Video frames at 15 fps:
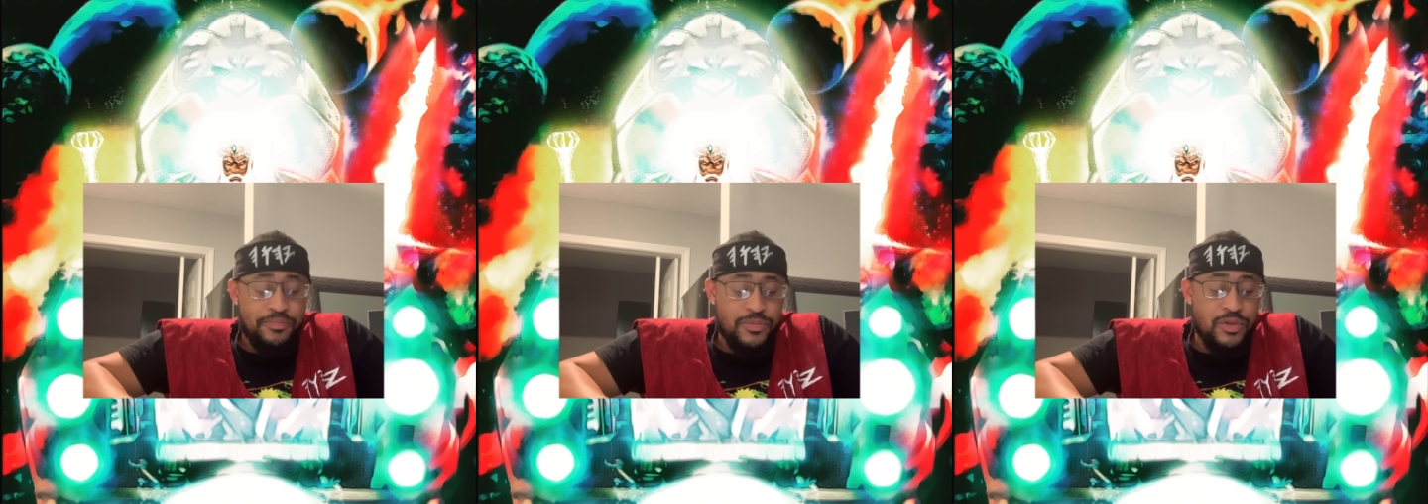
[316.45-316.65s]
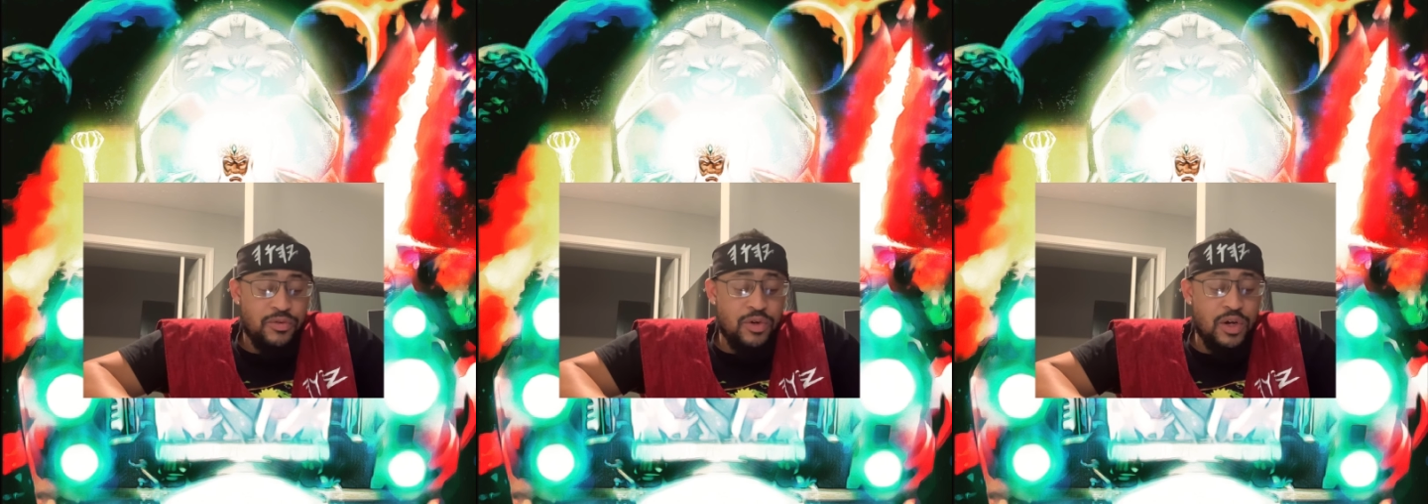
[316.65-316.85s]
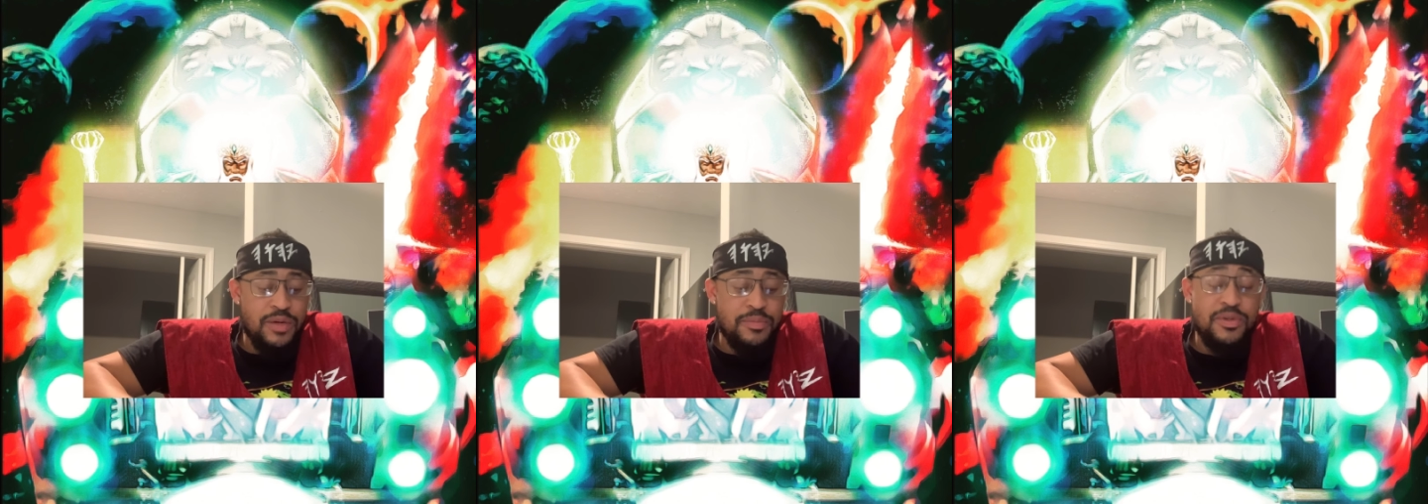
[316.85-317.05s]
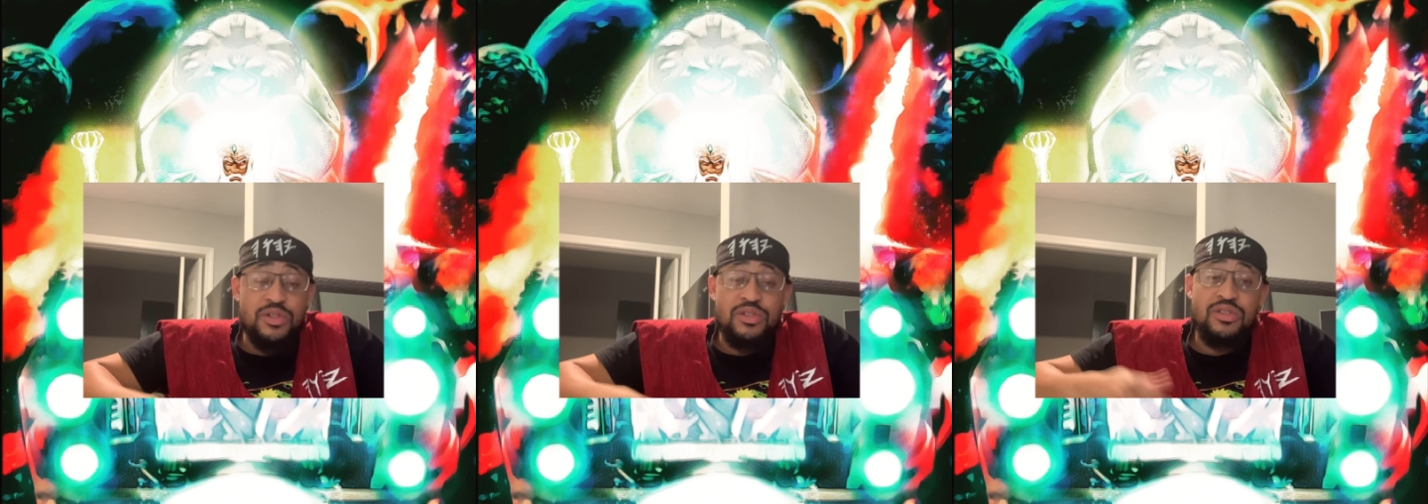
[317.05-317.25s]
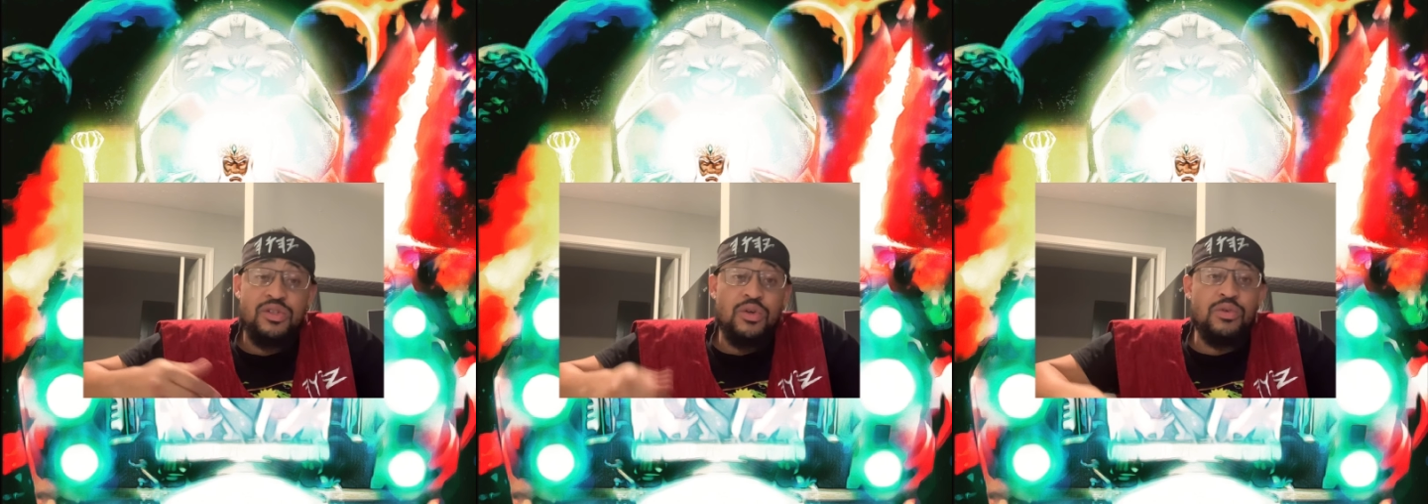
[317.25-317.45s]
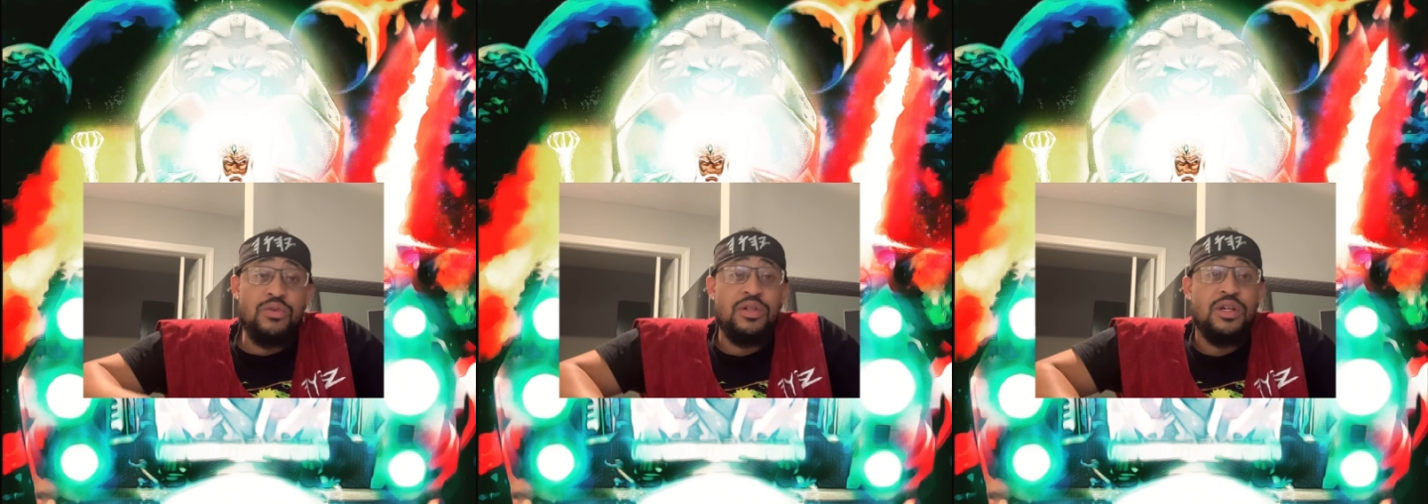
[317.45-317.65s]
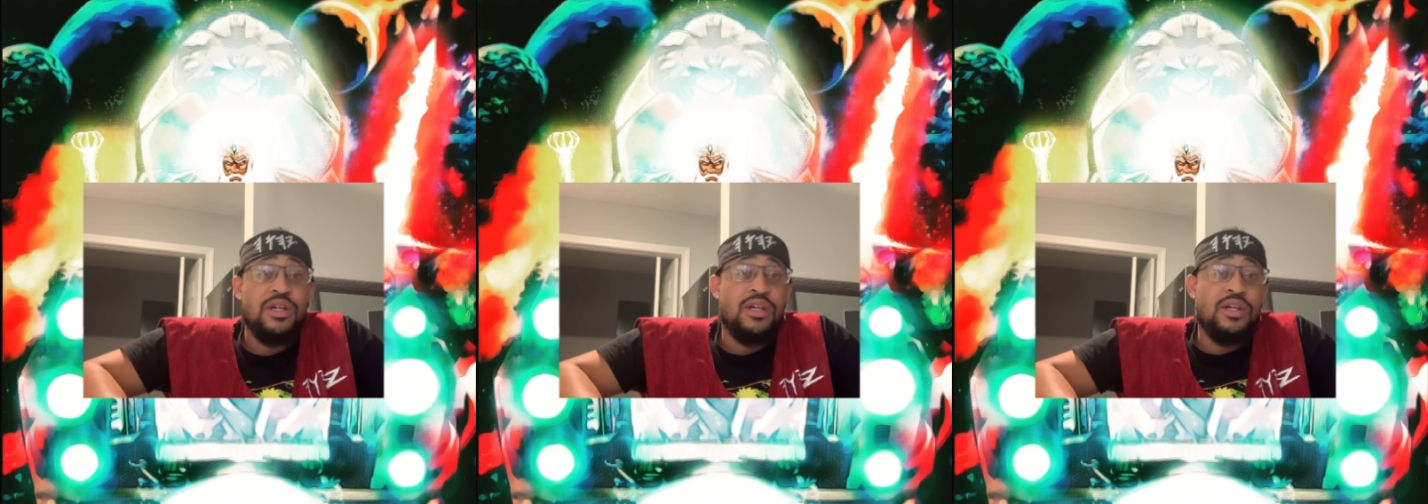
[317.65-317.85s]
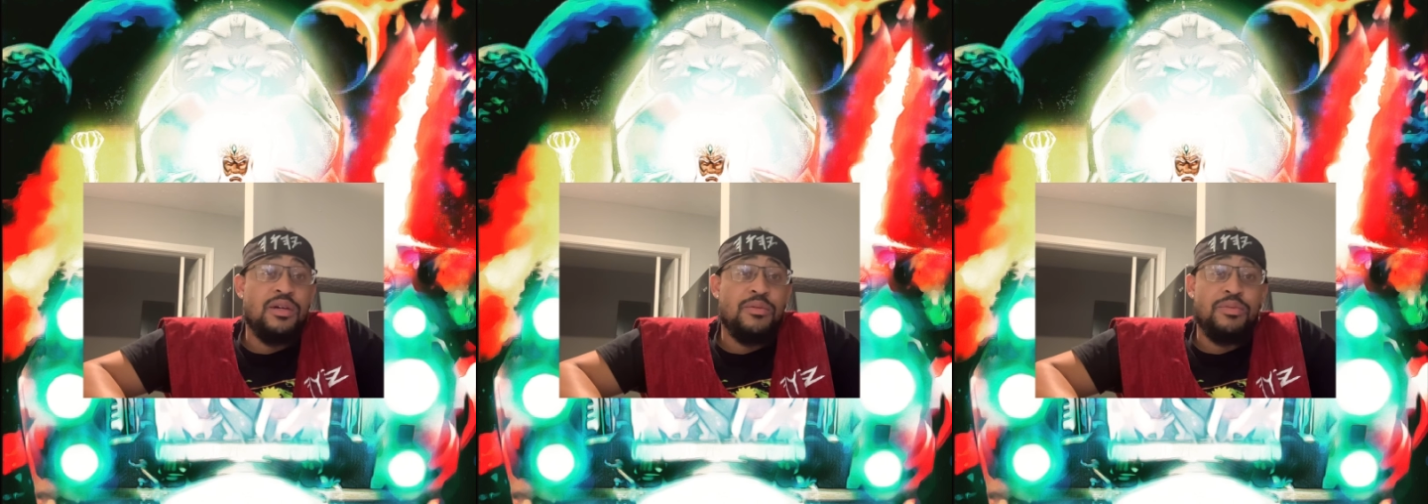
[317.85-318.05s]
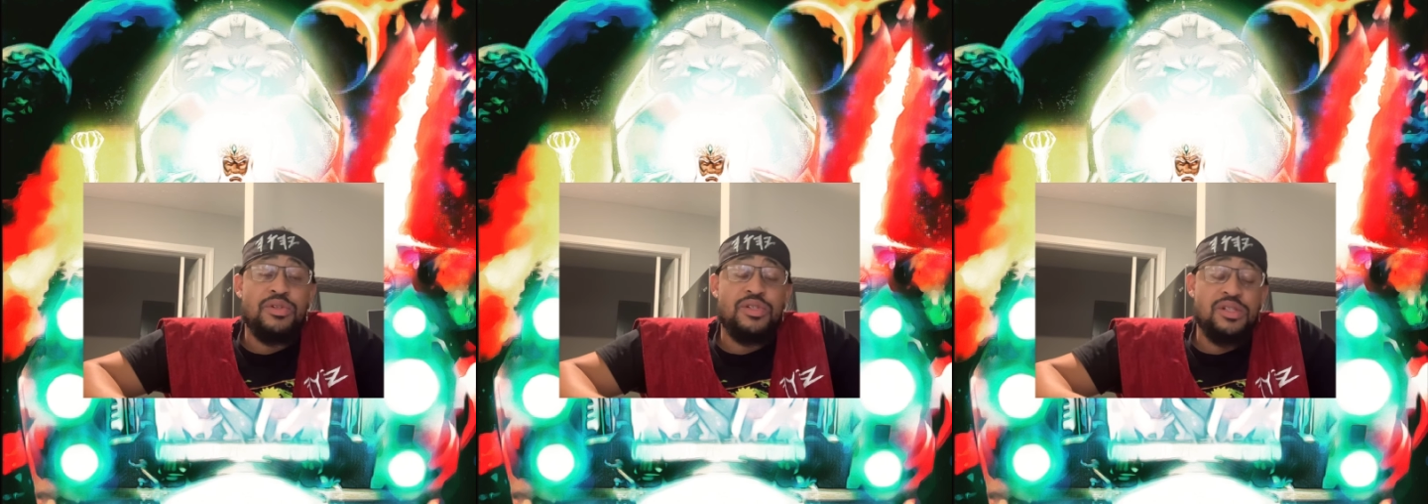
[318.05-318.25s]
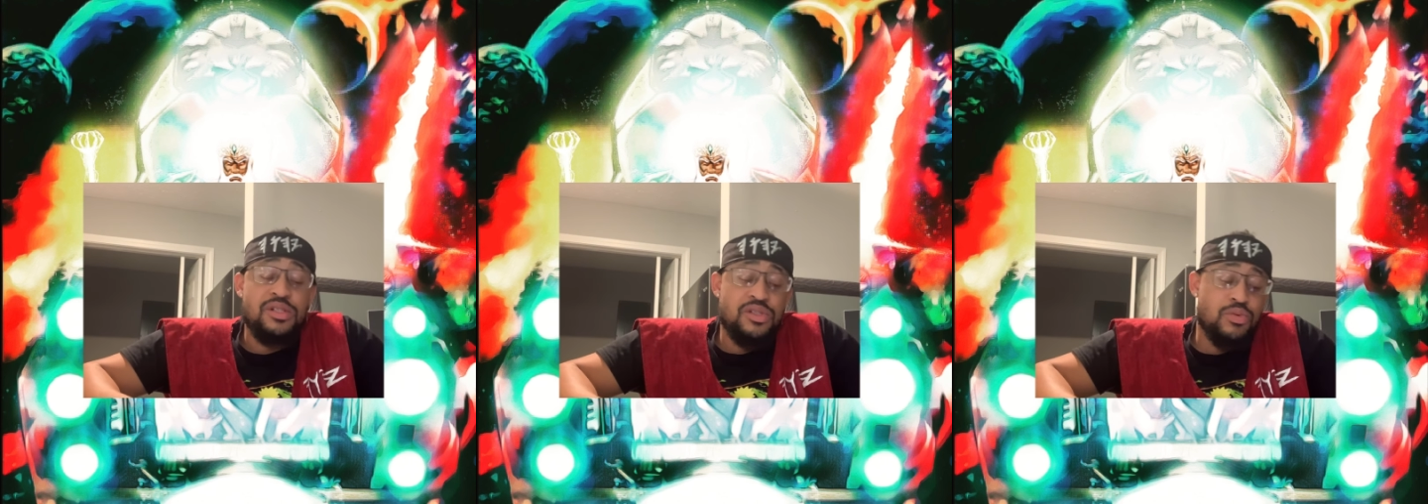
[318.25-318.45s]
the great millstone,
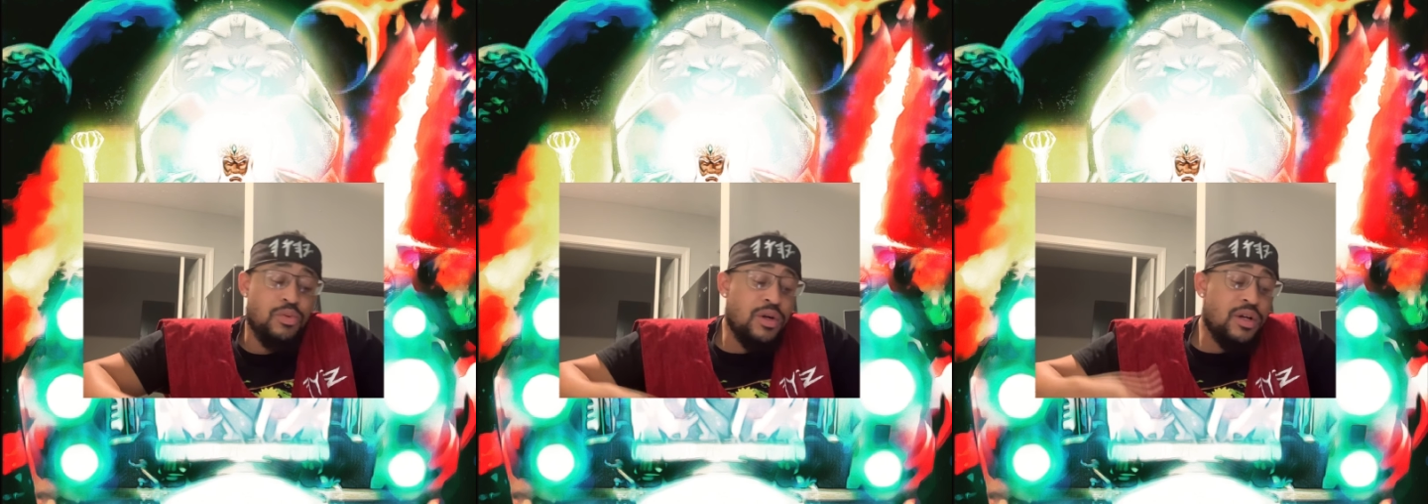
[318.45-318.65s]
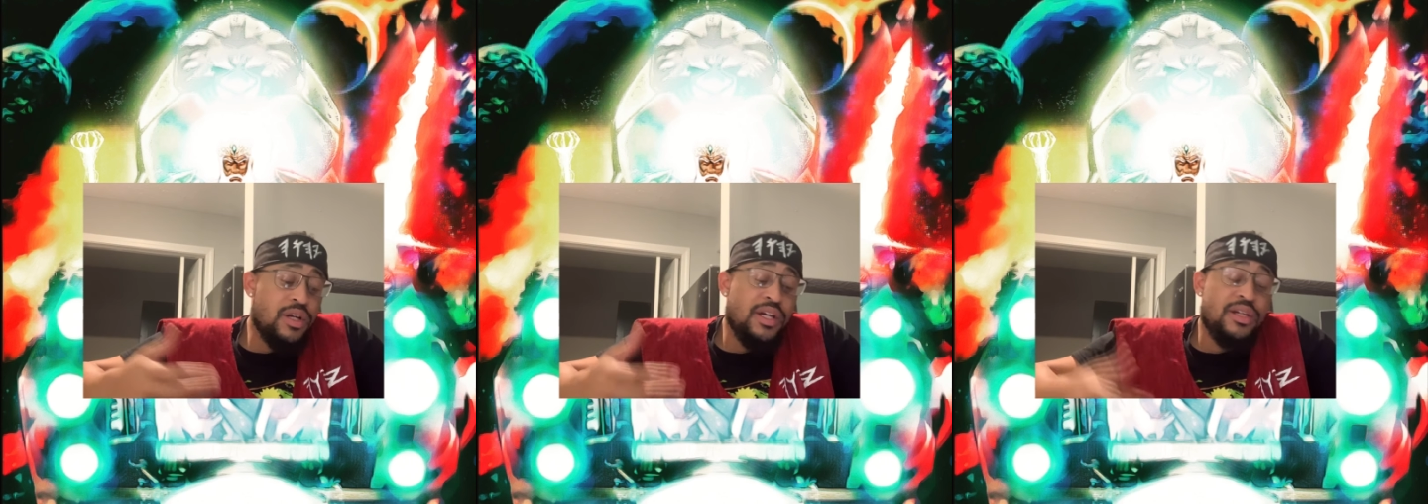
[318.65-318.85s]
pushing this word.